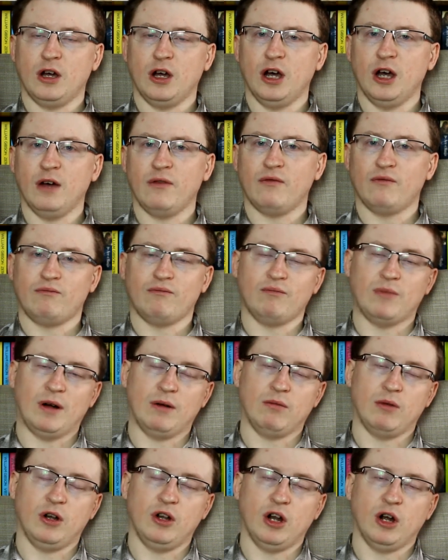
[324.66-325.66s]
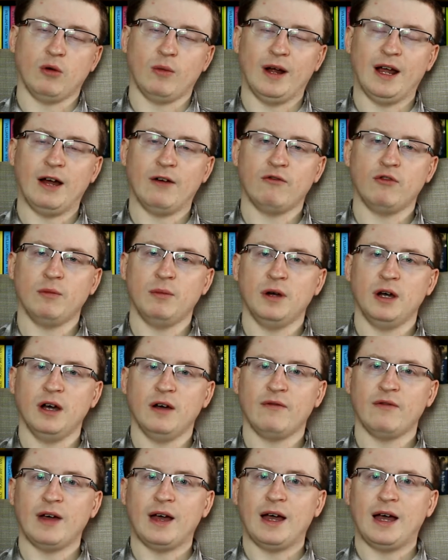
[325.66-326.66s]
Earth, well, a long way out from
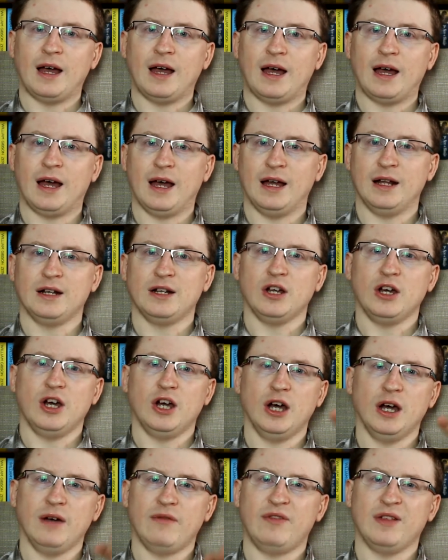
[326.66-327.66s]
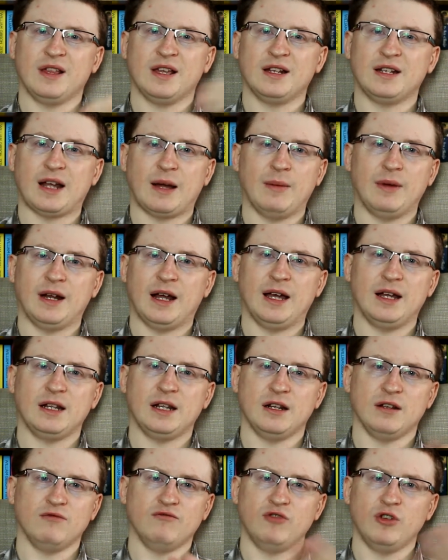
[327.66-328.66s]
Earth, and Earth is
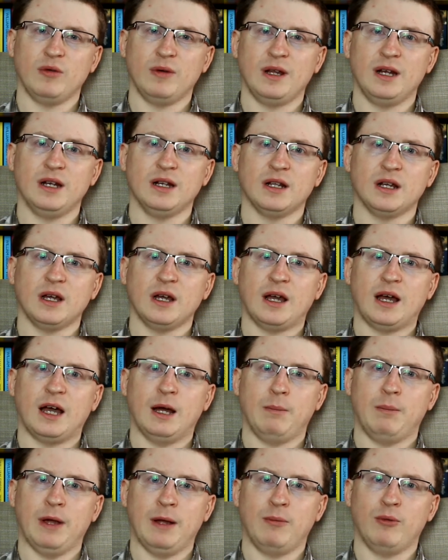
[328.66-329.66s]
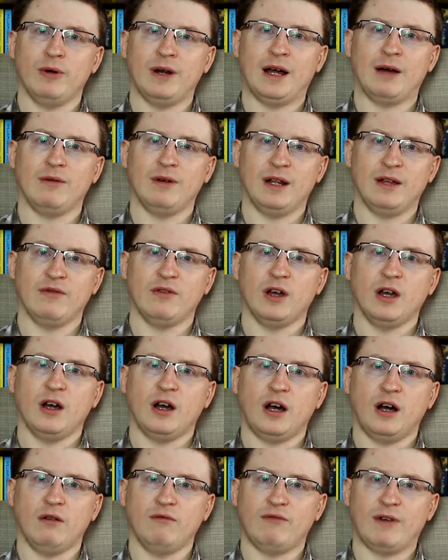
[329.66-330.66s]
contaminated and ruined, and people now live
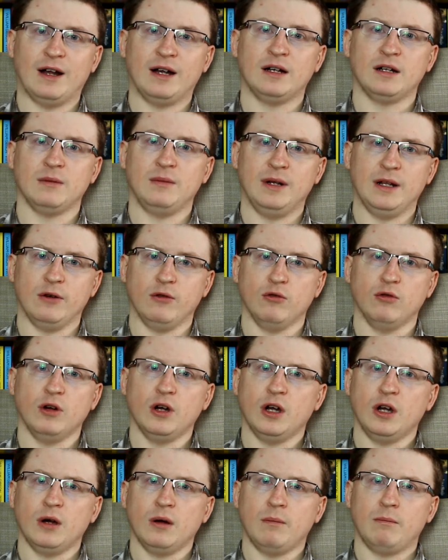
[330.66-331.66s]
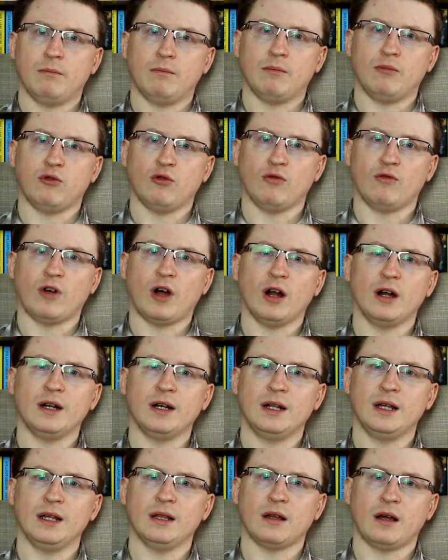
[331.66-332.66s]
on random little sort of
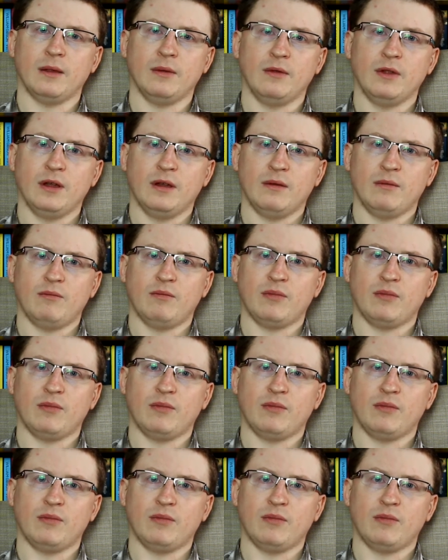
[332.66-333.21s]
colonies on